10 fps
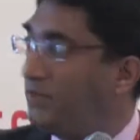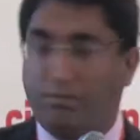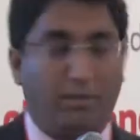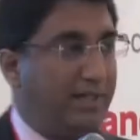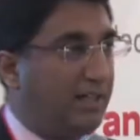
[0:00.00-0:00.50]
you
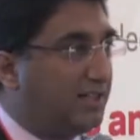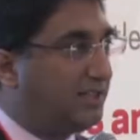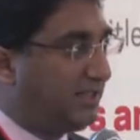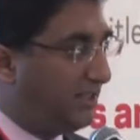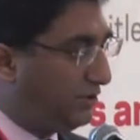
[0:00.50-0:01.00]
probably can't
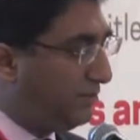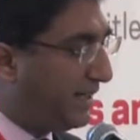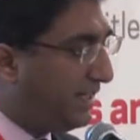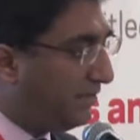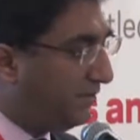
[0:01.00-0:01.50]
see too
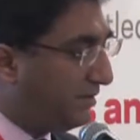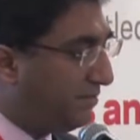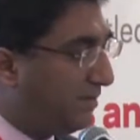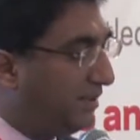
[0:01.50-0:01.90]
many of them,